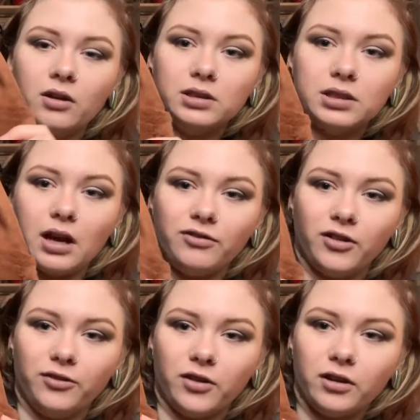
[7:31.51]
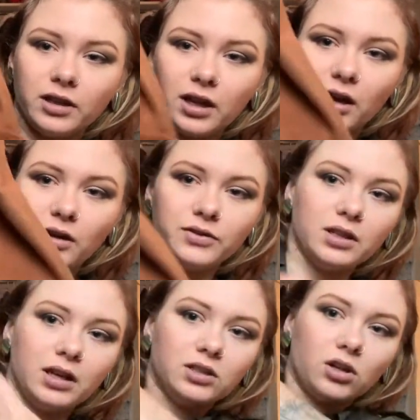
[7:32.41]
It's got faux fur on the
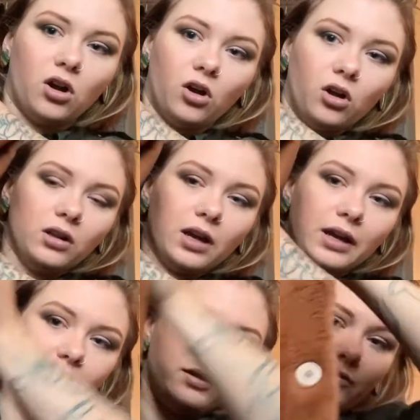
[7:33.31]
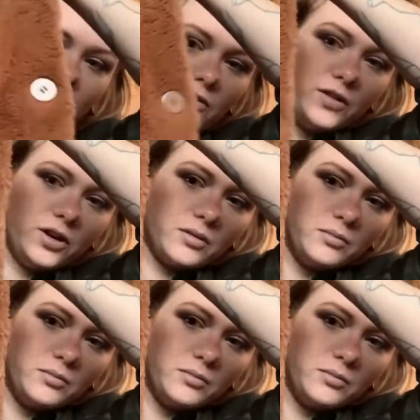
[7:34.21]
cuffs. It's all lined in faux fur